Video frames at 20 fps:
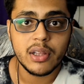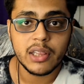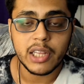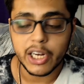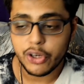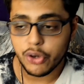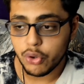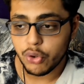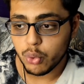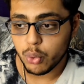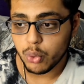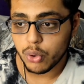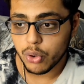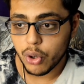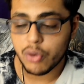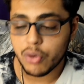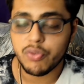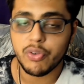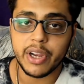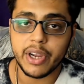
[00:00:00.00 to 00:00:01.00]
that you do
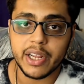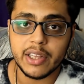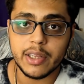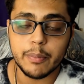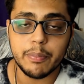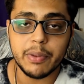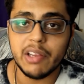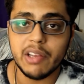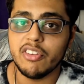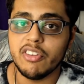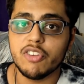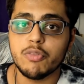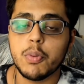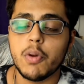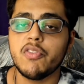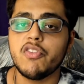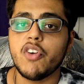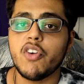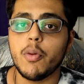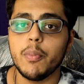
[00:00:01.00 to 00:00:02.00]
not forget the previous
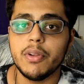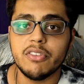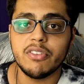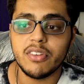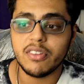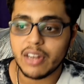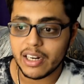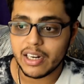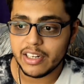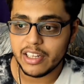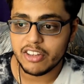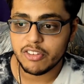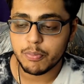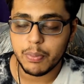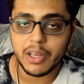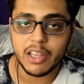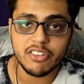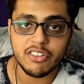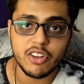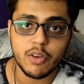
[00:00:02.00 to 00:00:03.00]
performances that these
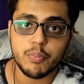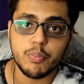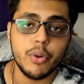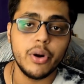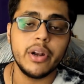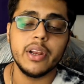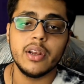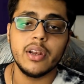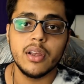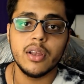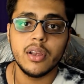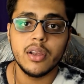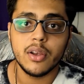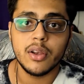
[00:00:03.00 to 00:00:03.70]
players have put in